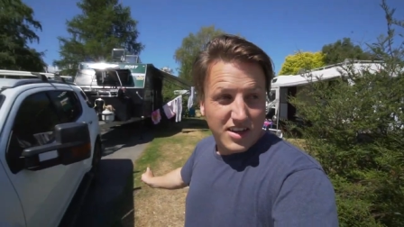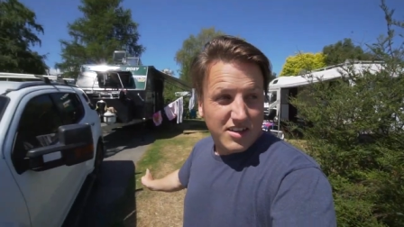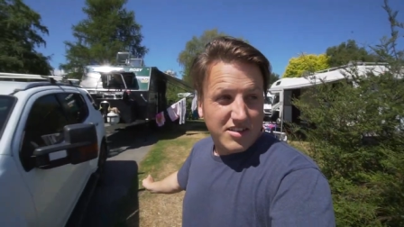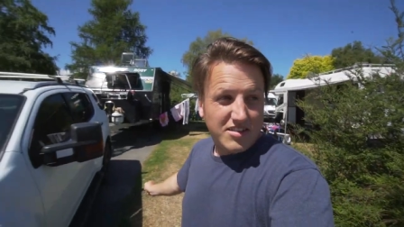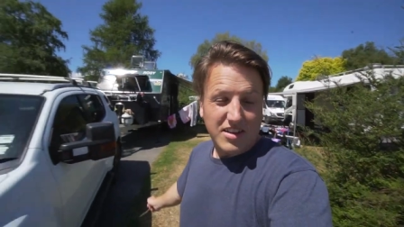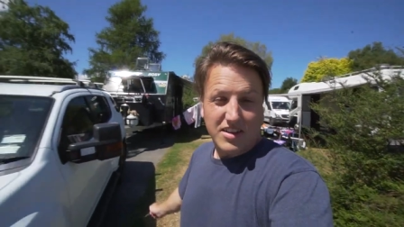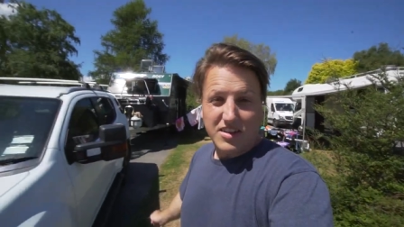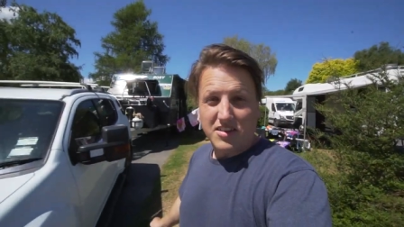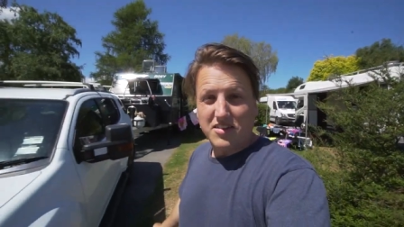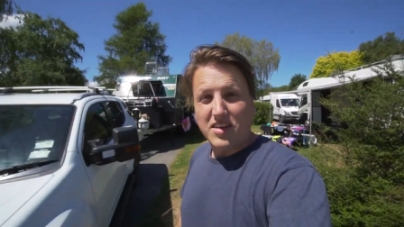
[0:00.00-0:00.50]

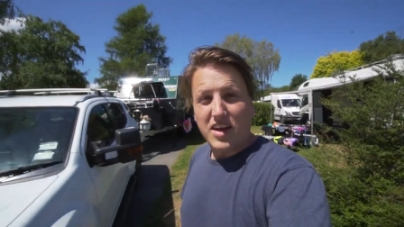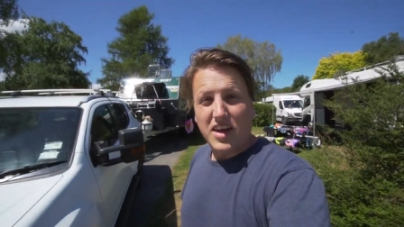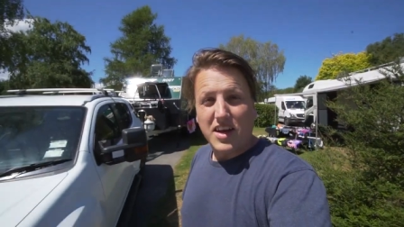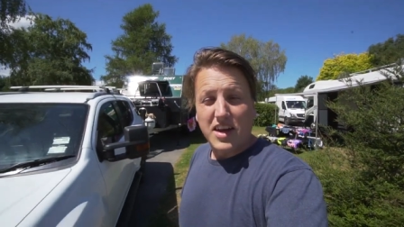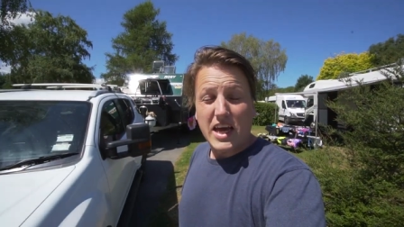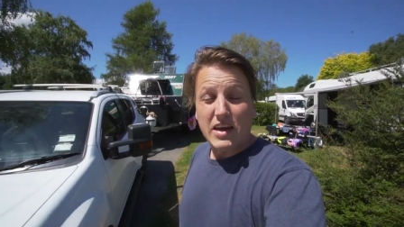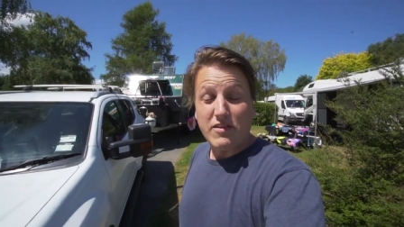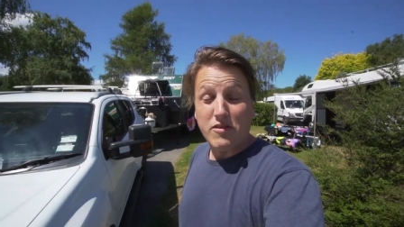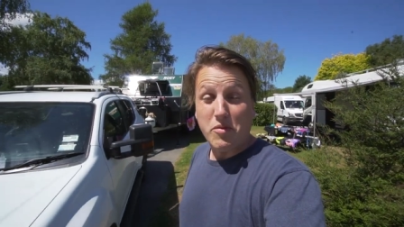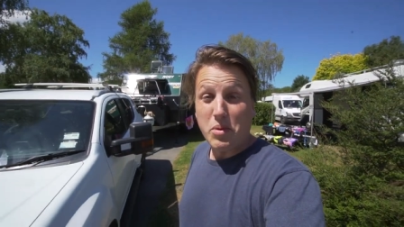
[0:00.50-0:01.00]
sit in the sun,
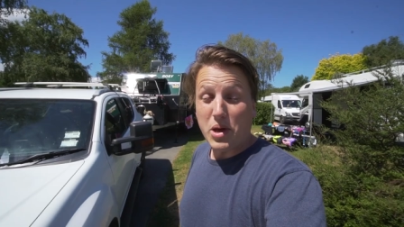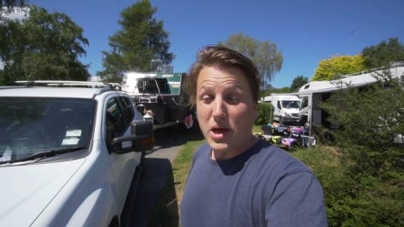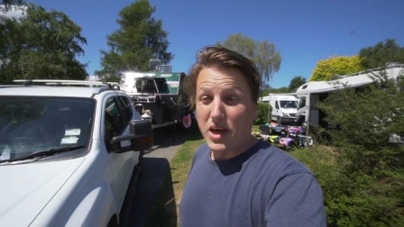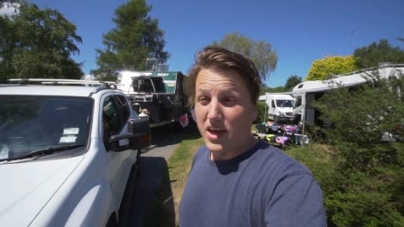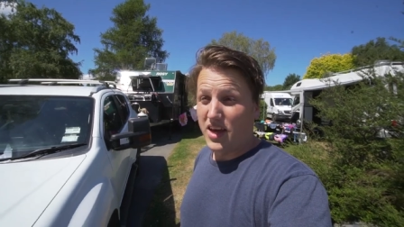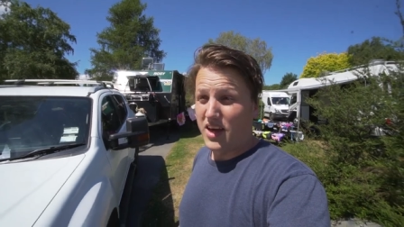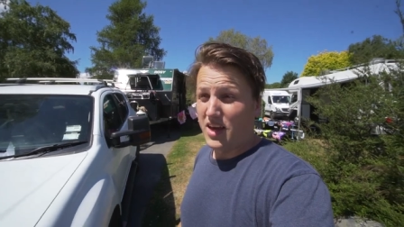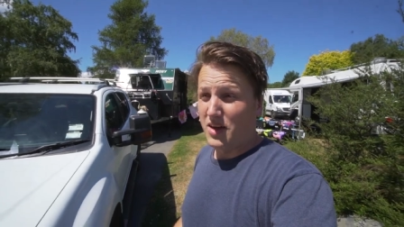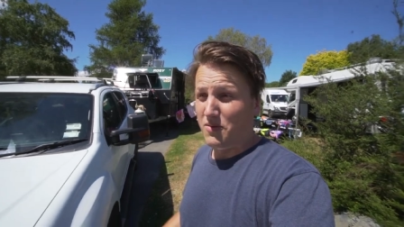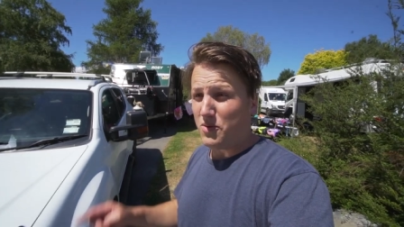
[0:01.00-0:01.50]
have a
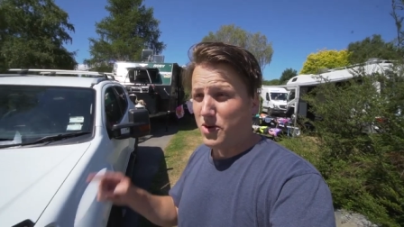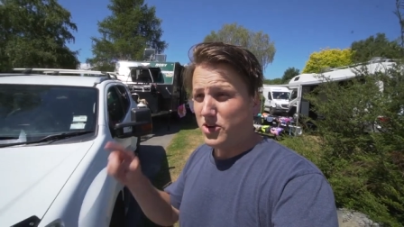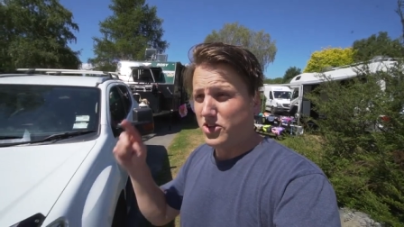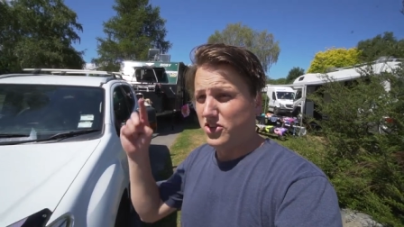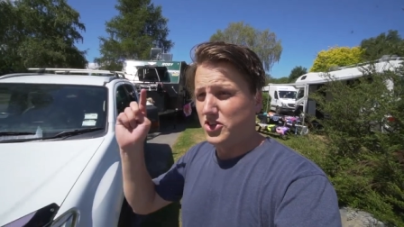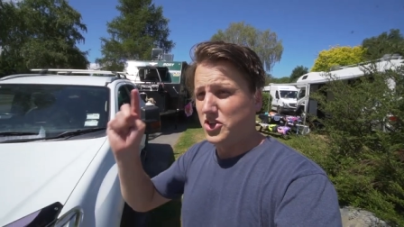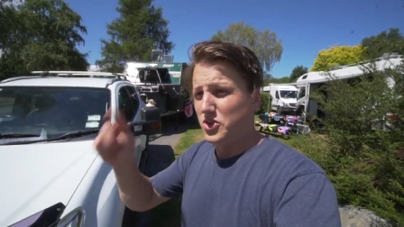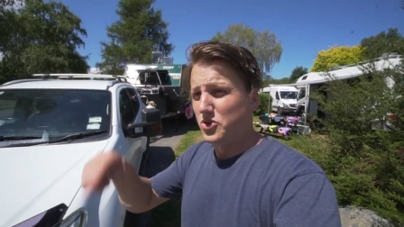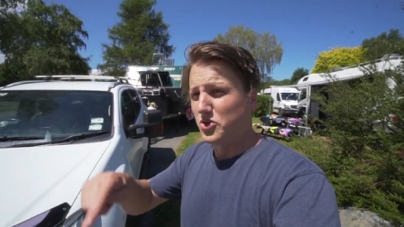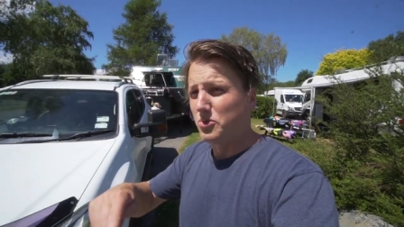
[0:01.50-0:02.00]
beer and watch
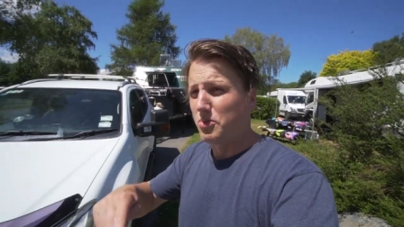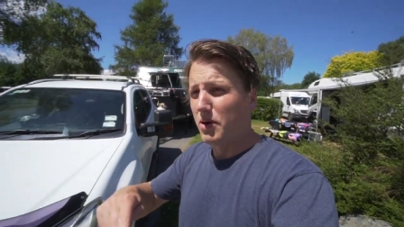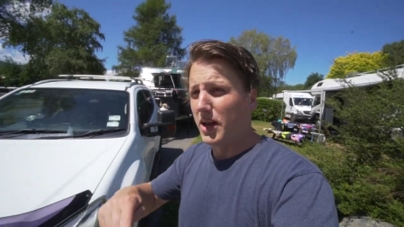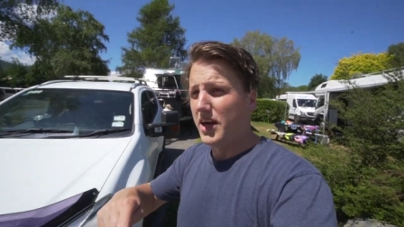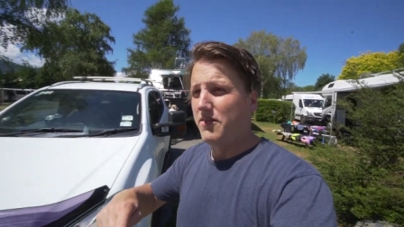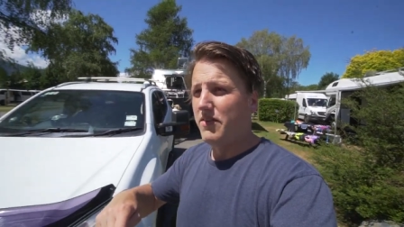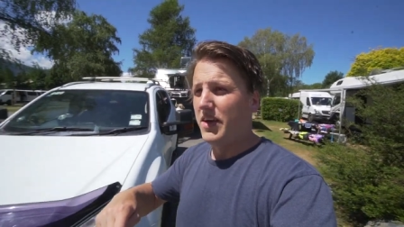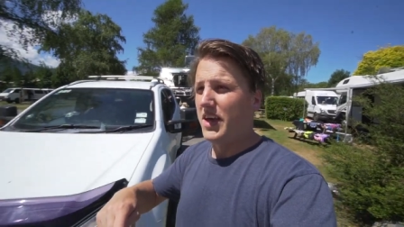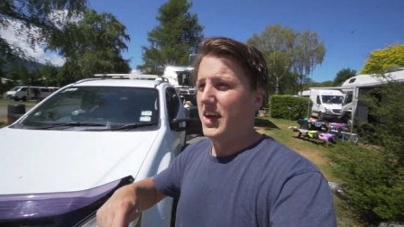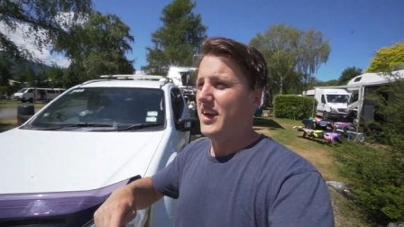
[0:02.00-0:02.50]
the children
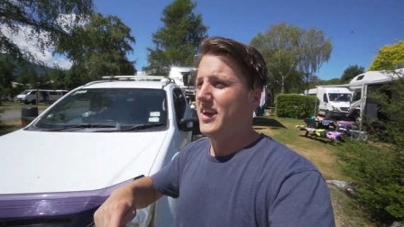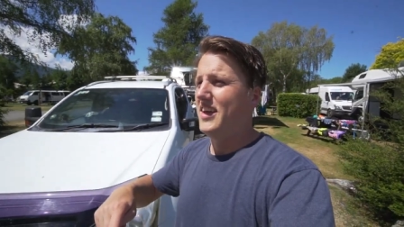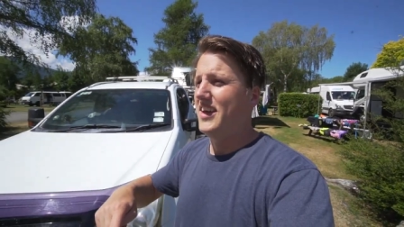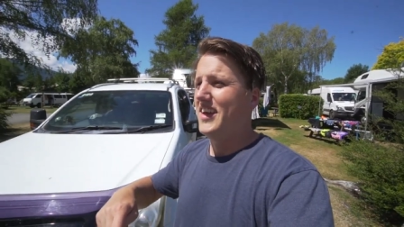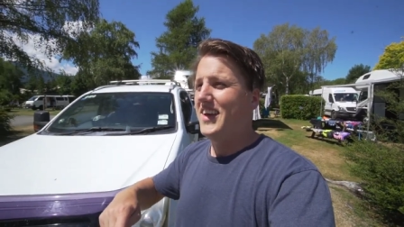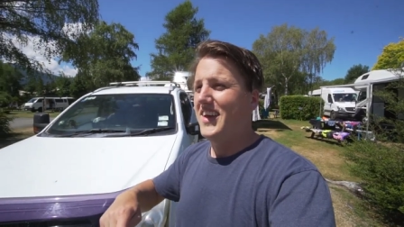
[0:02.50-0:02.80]
play over here.